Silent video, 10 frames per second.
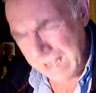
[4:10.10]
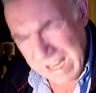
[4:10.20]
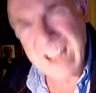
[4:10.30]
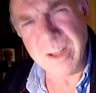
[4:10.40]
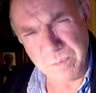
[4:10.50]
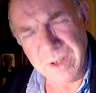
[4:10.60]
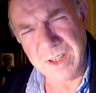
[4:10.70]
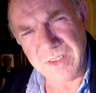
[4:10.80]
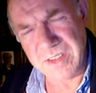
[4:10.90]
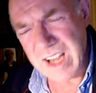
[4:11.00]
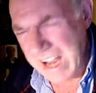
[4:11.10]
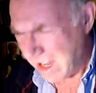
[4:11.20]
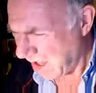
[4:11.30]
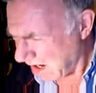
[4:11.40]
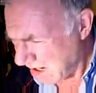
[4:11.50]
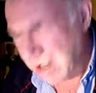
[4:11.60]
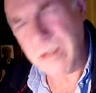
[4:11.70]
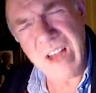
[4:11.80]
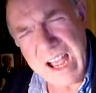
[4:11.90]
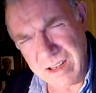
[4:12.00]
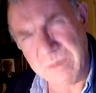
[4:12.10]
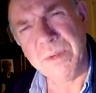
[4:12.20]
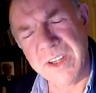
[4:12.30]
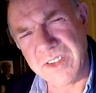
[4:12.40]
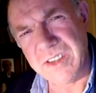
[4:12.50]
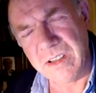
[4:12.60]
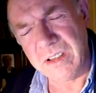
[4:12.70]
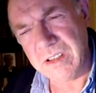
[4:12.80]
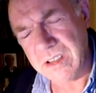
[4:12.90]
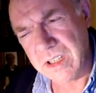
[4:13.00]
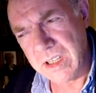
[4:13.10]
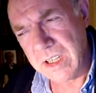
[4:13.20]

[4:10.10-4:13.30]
I like the police. I really like the police, you know.